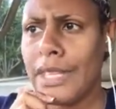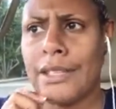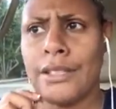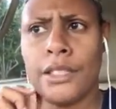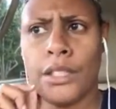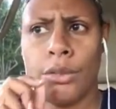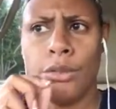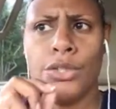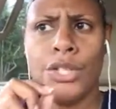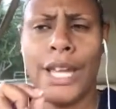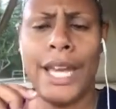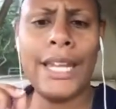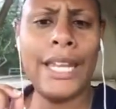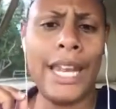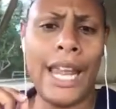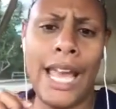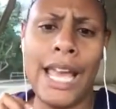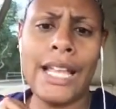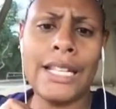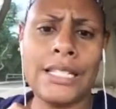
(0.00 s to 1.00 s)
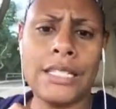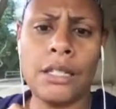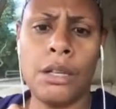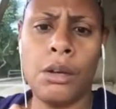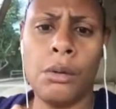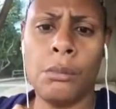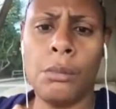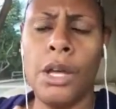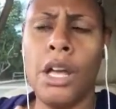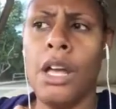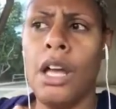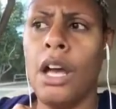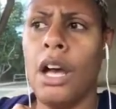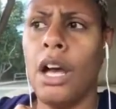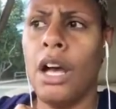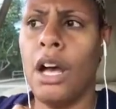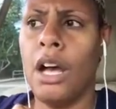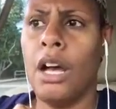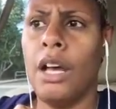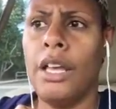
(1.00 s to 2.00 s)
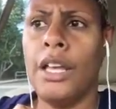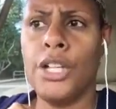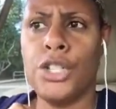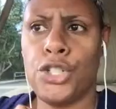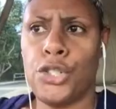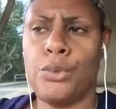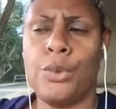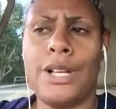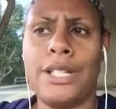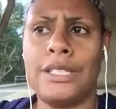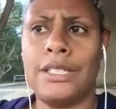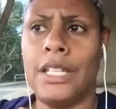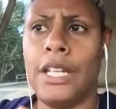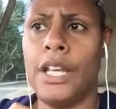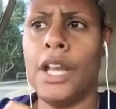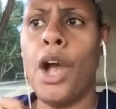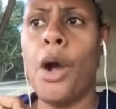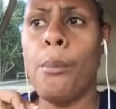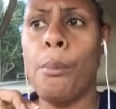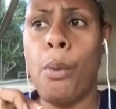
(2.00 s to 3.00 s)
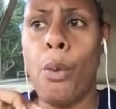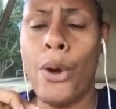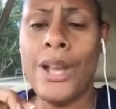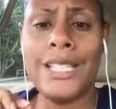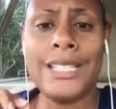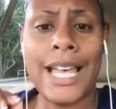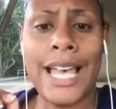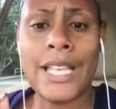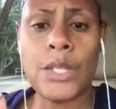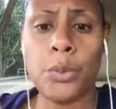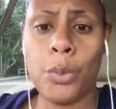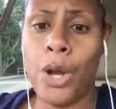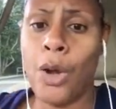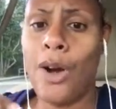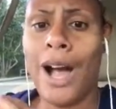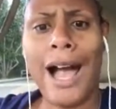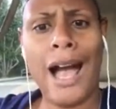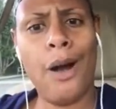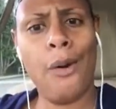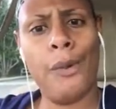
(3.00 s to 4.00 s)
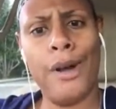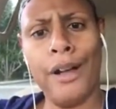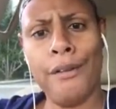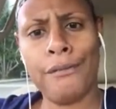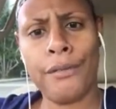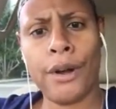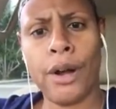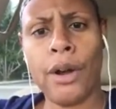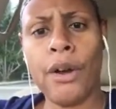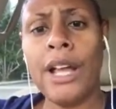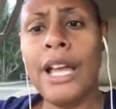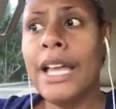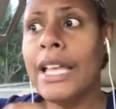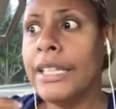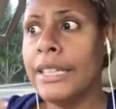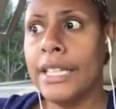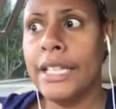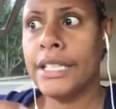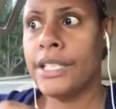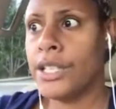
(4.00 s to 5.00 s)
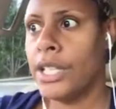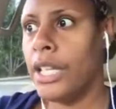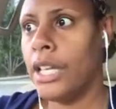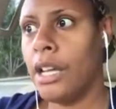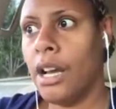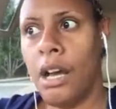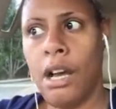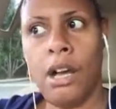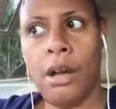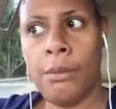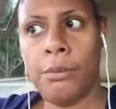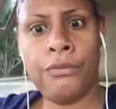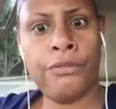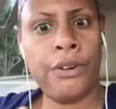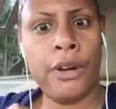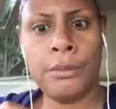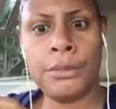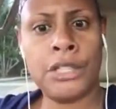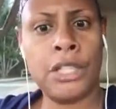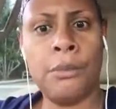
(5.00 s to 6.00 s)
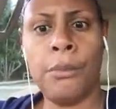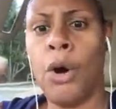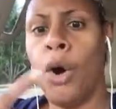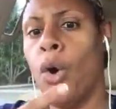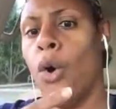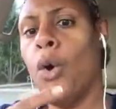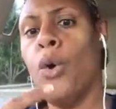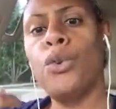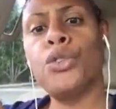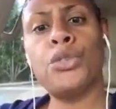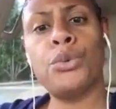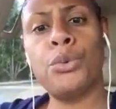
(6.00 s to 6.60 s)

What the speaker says: So Janet had some interesting points as well. However, did she come from some old